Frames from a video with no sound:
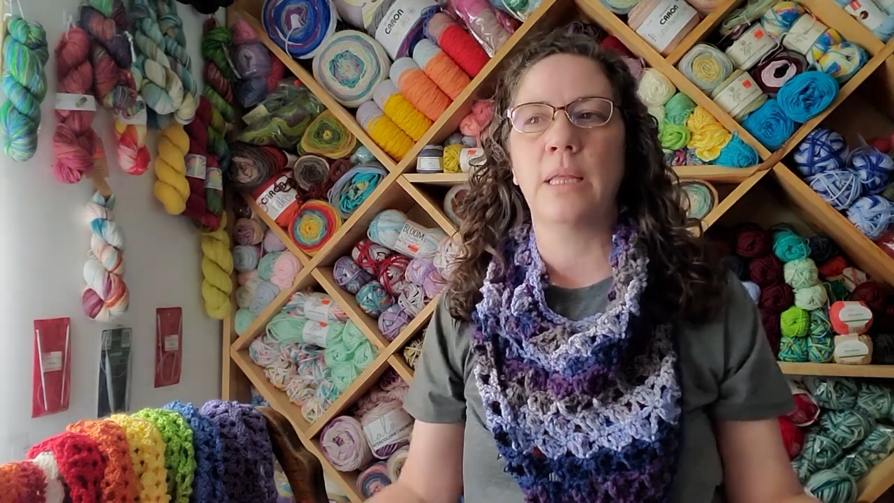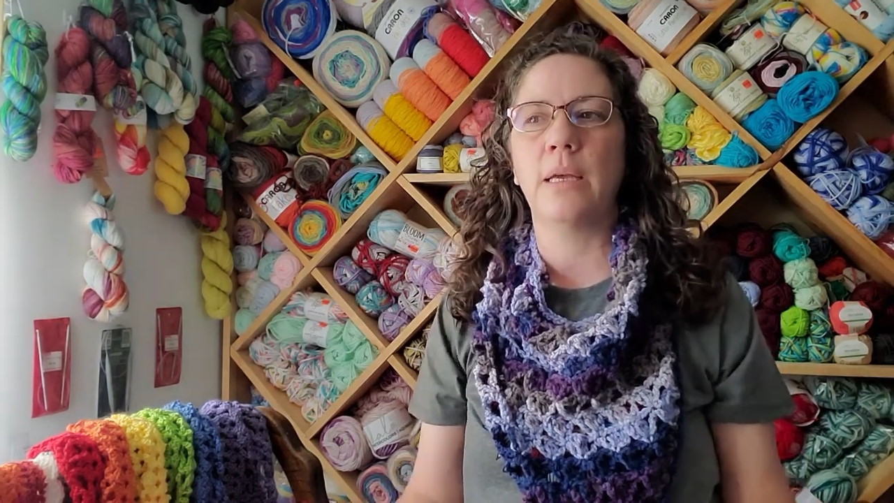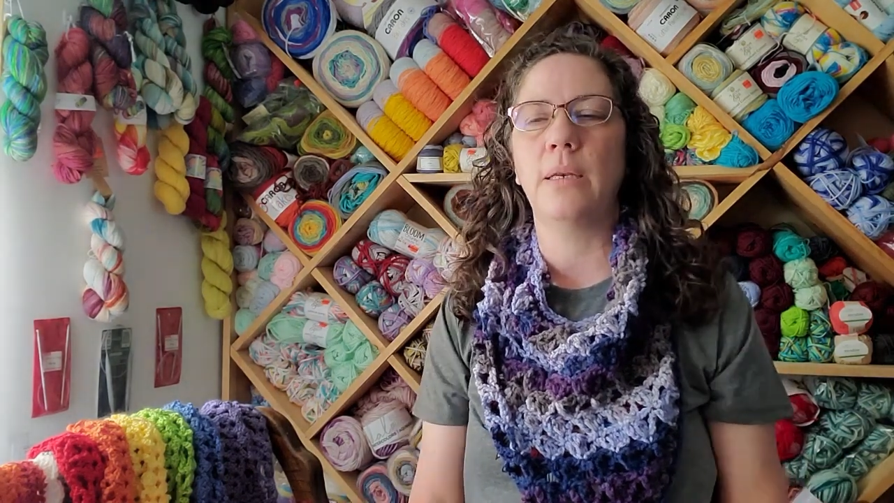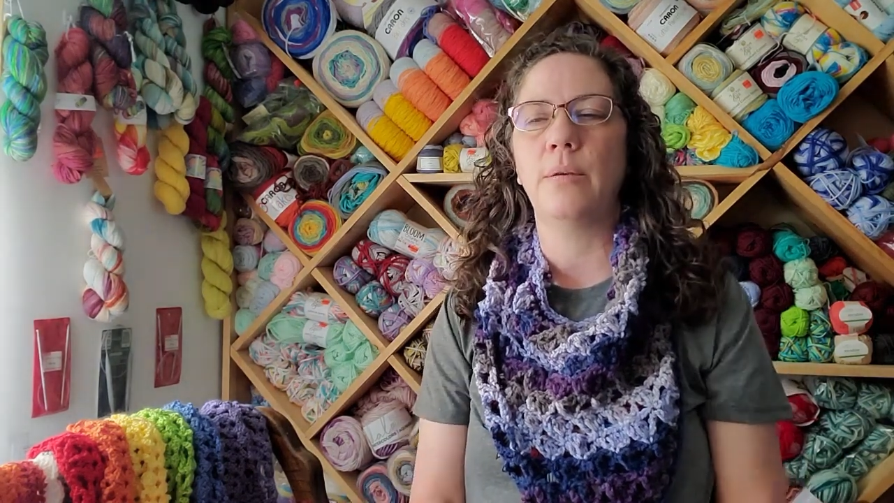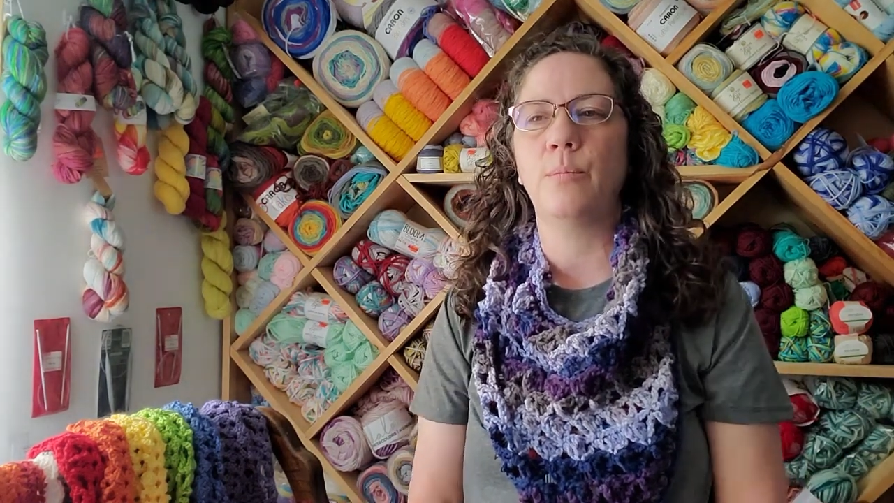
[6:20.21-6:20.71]

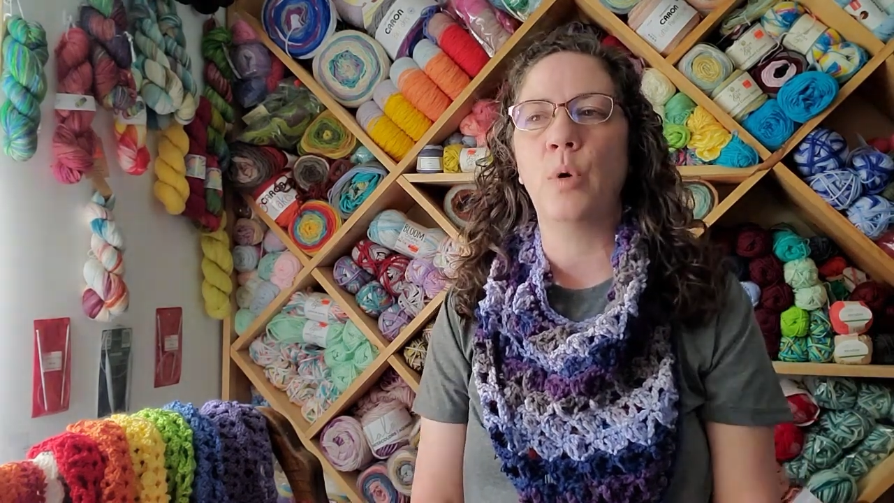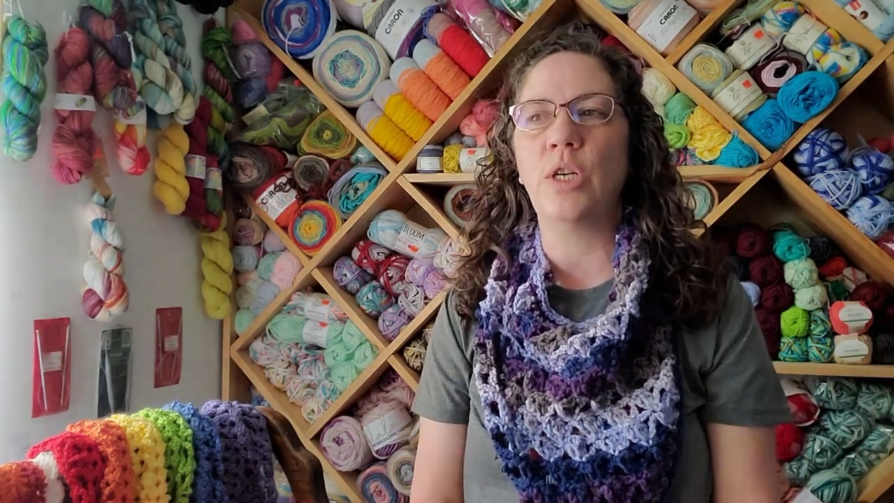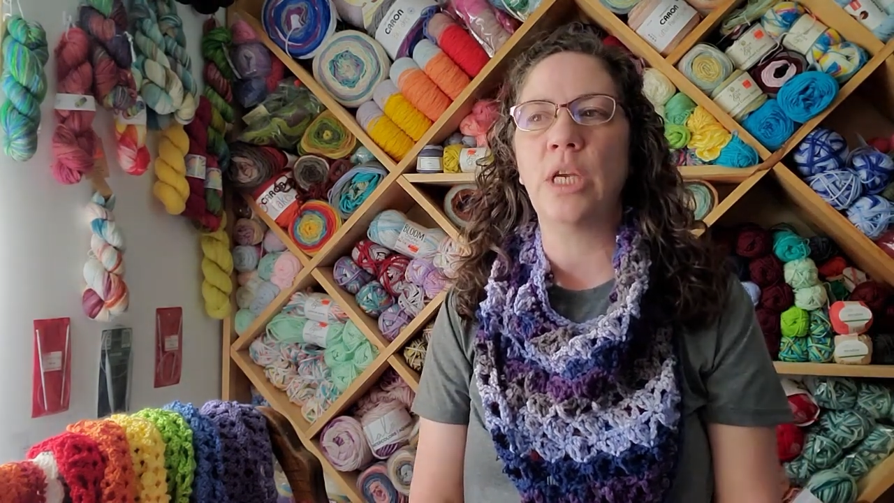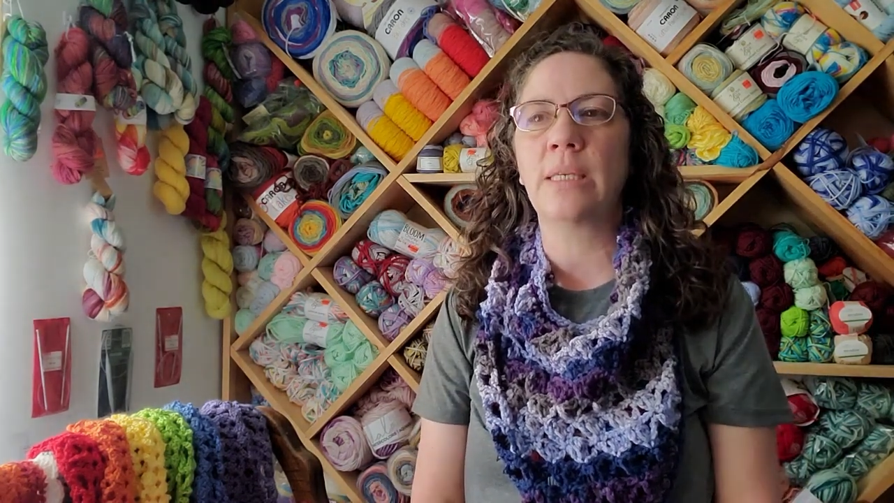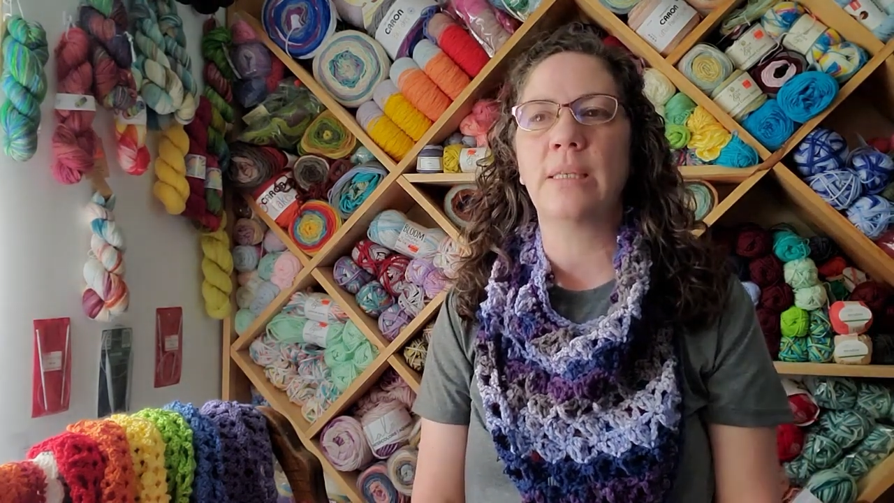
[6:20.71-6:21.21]
that
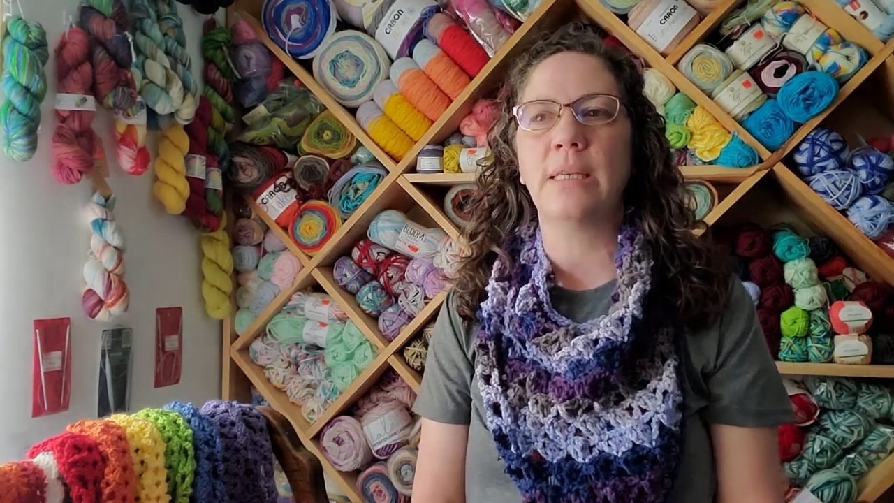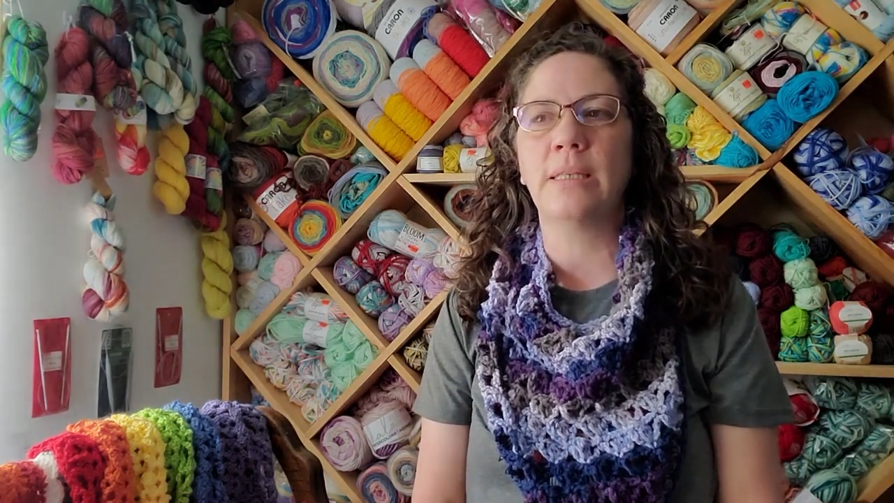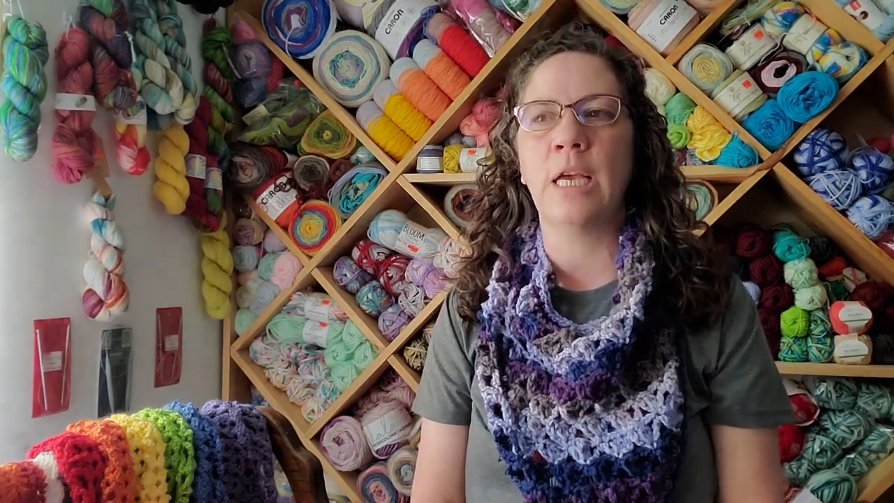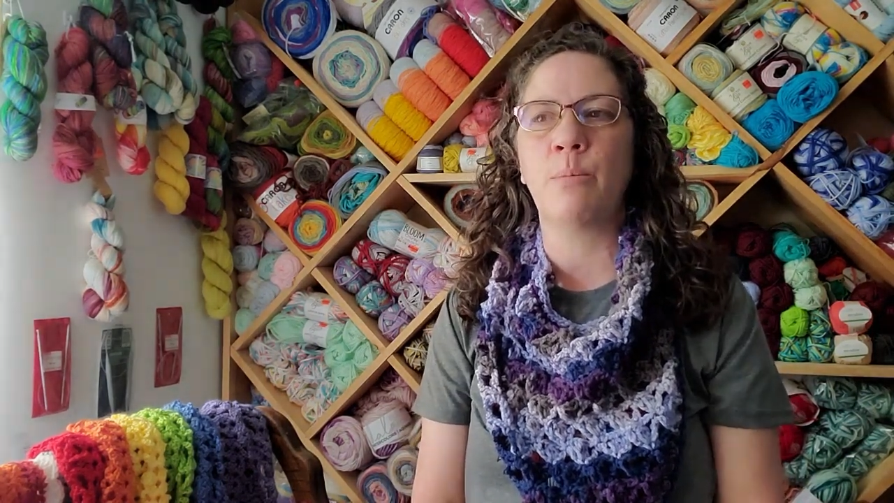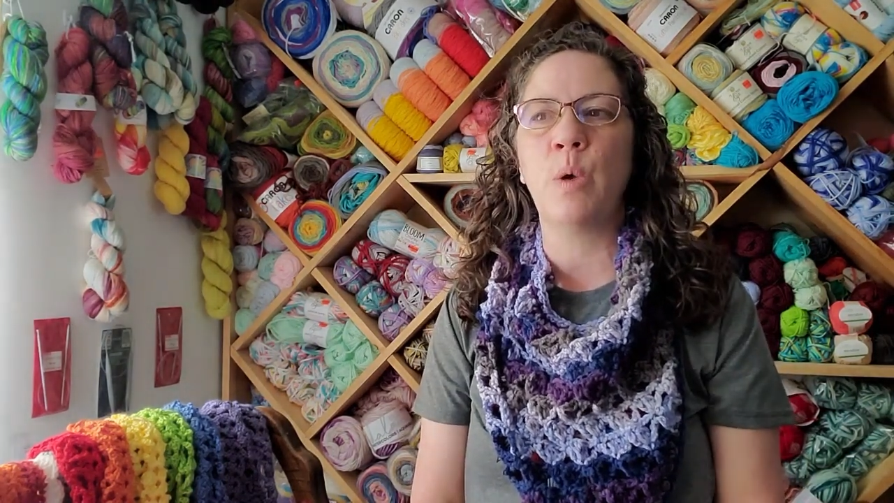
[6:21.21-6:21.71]
projects that take